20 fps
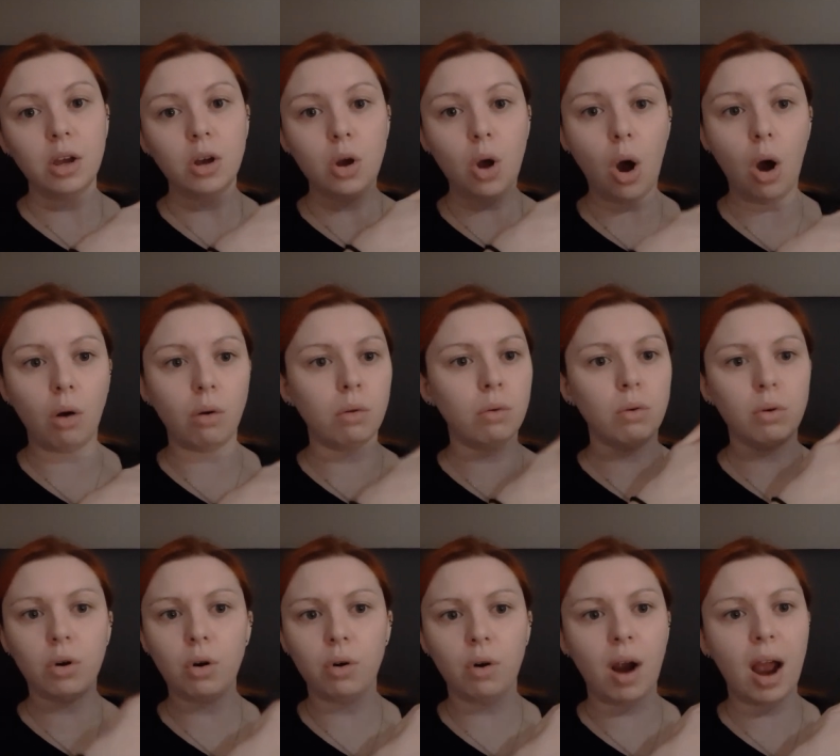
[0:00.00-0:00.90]
coral
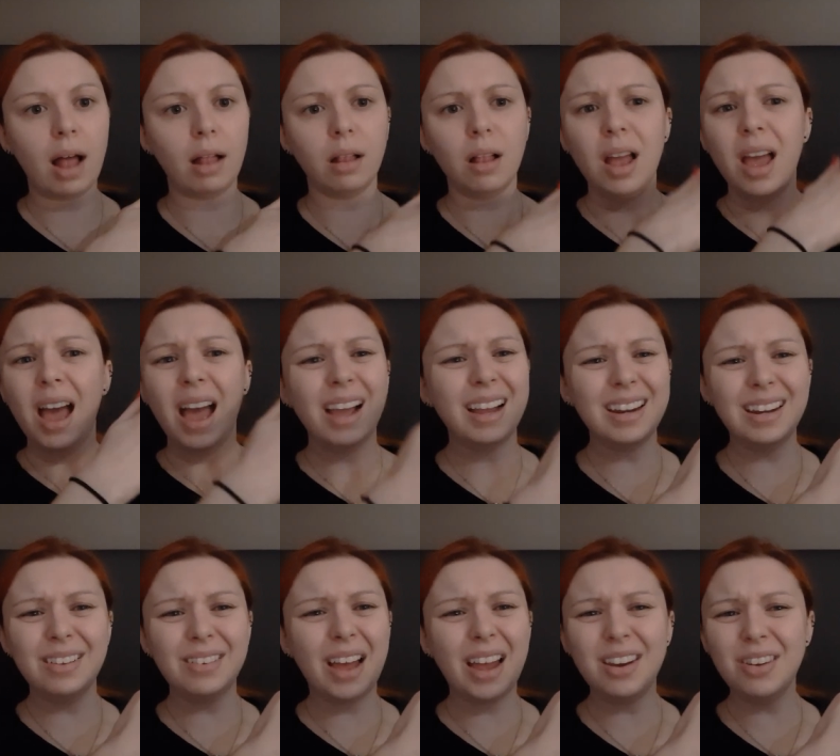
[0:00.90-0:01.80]
corral.
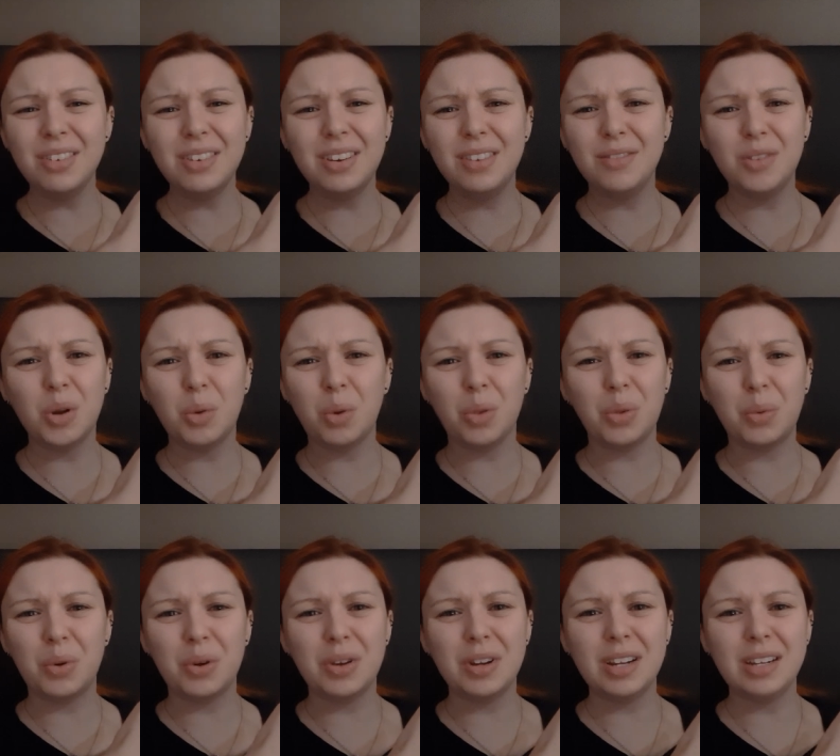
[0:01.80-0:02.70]
I don't even know what the
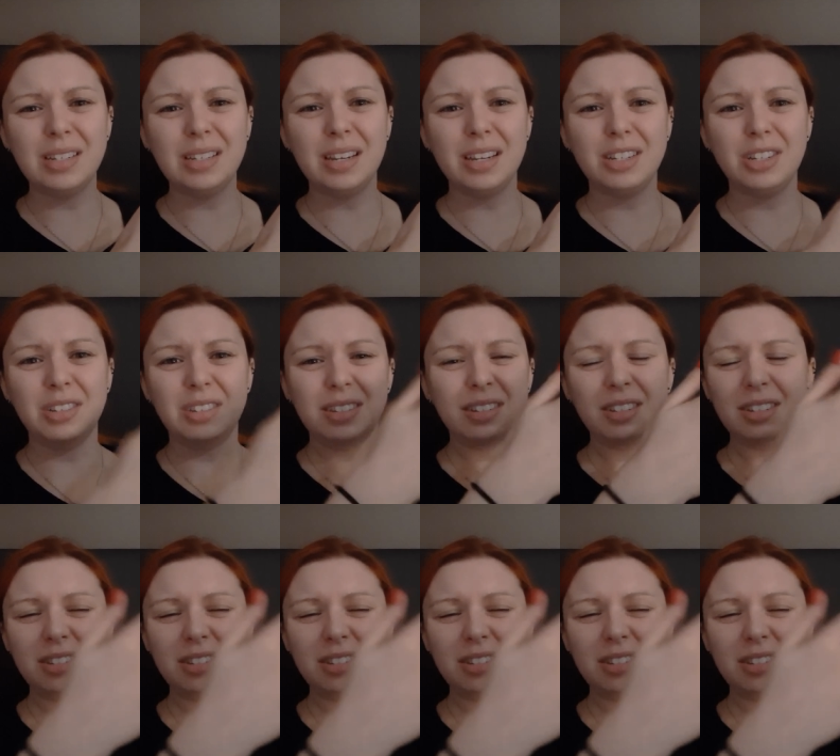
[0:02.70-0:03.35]
word is. It's